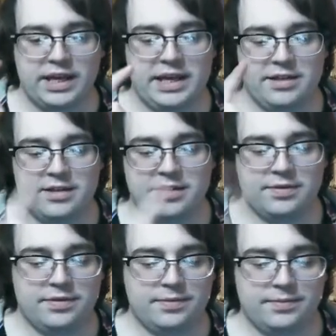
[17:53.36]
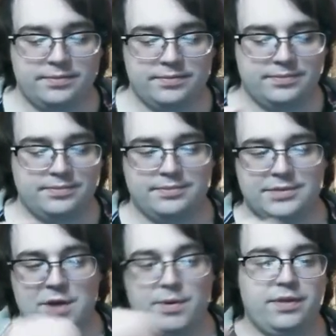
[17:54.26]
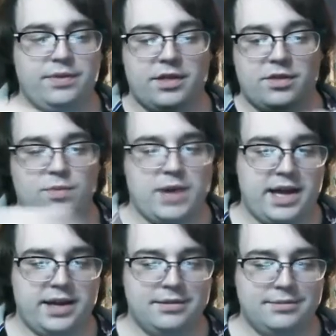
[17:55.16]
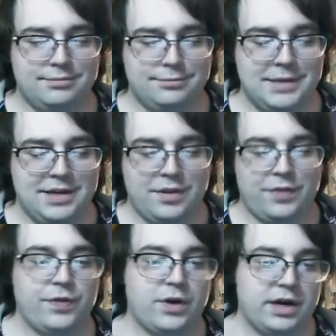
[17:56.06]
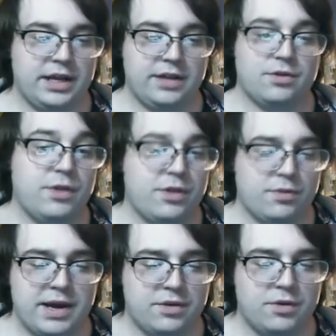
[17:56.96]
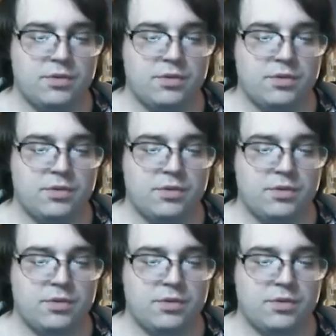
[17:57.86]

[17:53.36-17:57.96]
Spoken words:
is going this way, and the 30 is going this way. So